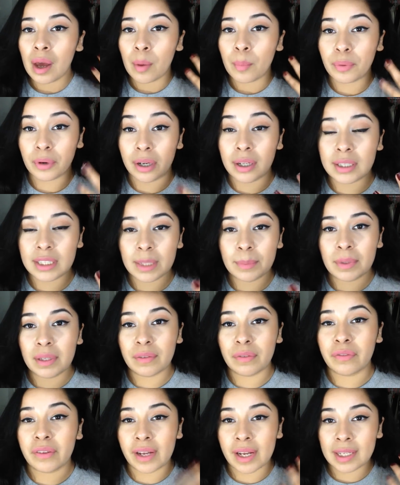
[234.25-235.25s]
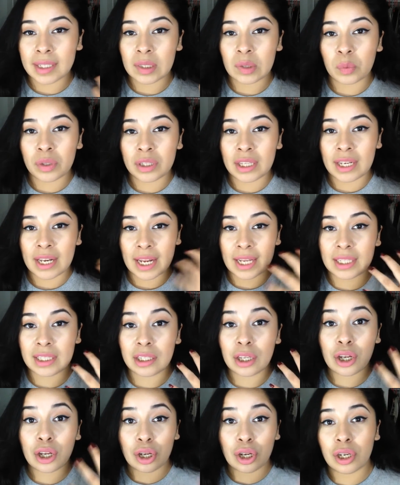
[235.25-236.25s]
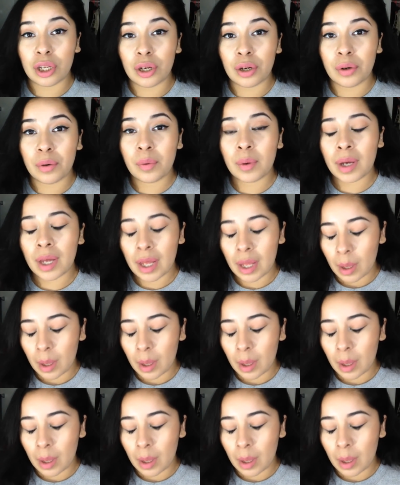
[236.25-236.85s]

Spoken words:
bronze up the face with a nice glow.